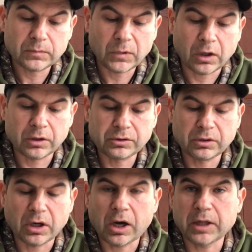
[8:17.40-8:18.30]
Also
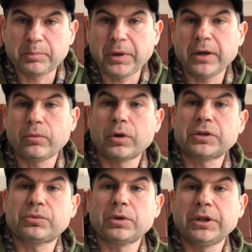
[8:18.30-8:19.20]
the hot pink
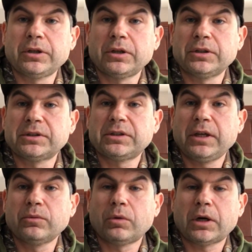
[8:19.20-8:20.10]
works really good in
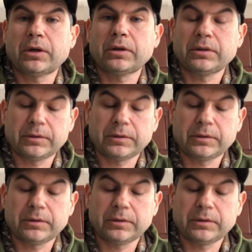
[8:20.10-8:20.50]
stained water.